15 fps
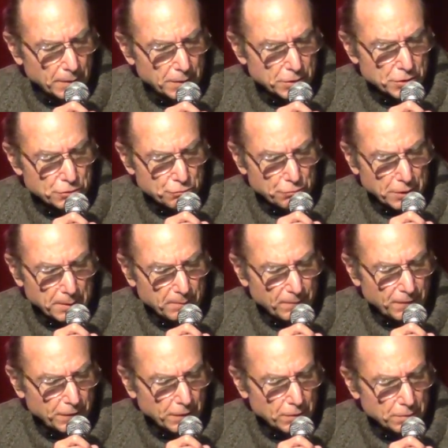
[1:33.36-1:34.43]
The stream
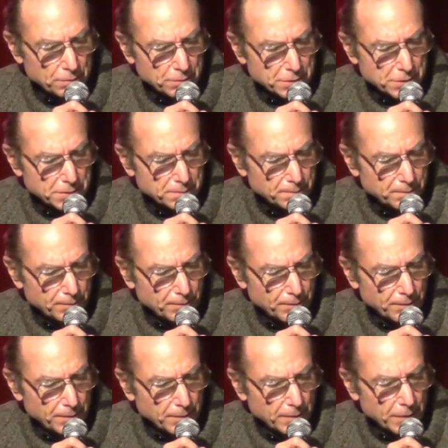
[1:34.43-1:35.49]
flows,
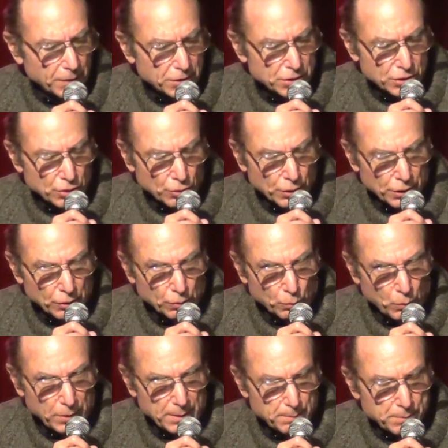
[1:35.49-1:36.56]
the soil
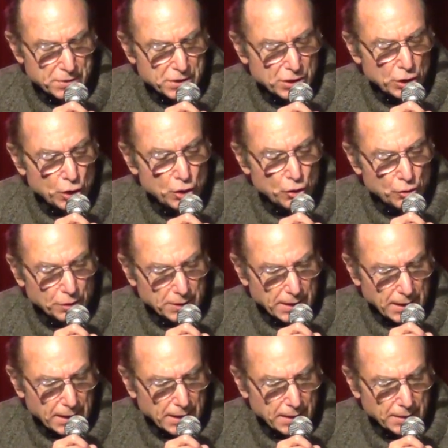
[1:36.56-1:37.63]
weeps,
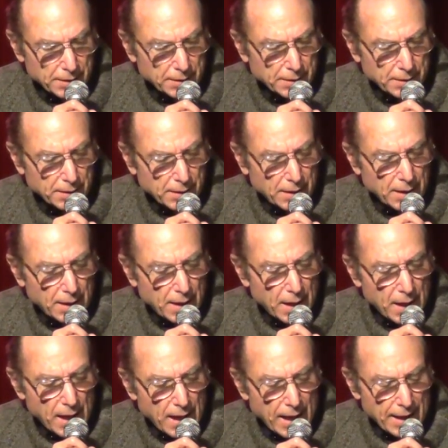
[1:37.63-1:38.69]
llorar.
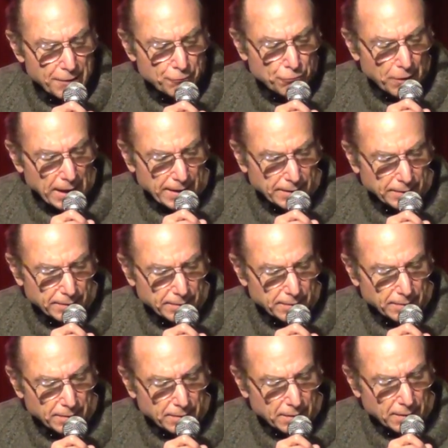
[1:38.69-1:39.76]
I write
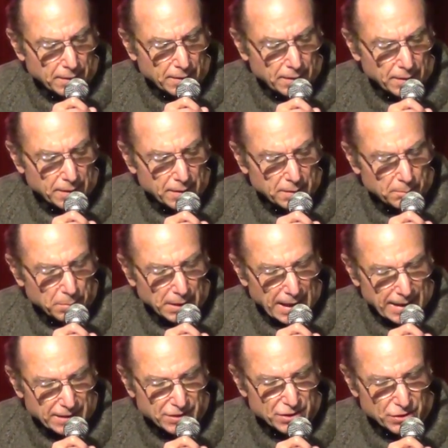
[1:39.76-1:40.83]
in
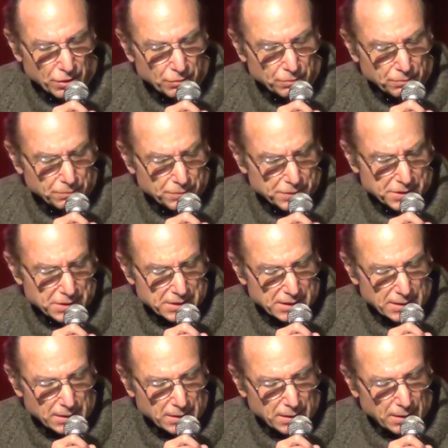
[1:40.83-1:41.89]
black
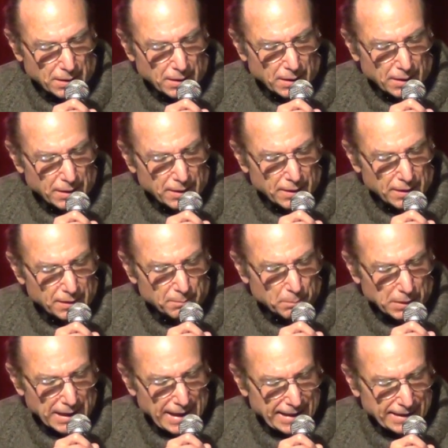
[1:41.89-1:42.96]
stones, in
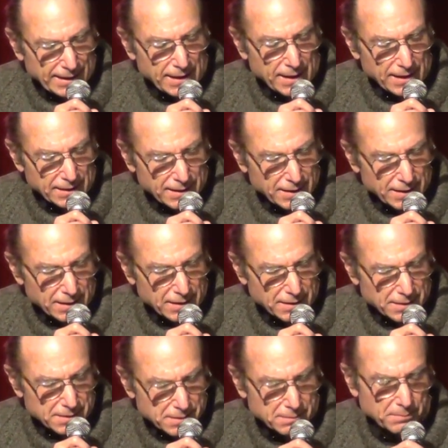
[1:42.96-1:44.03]
black
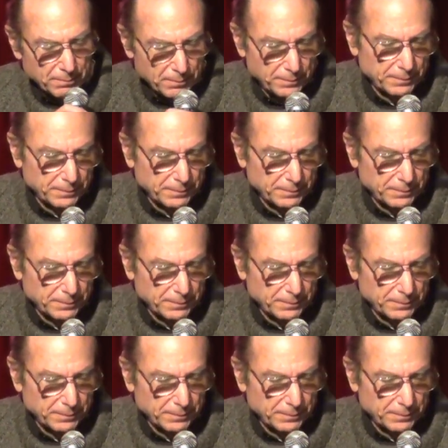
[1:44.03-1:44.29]
keys.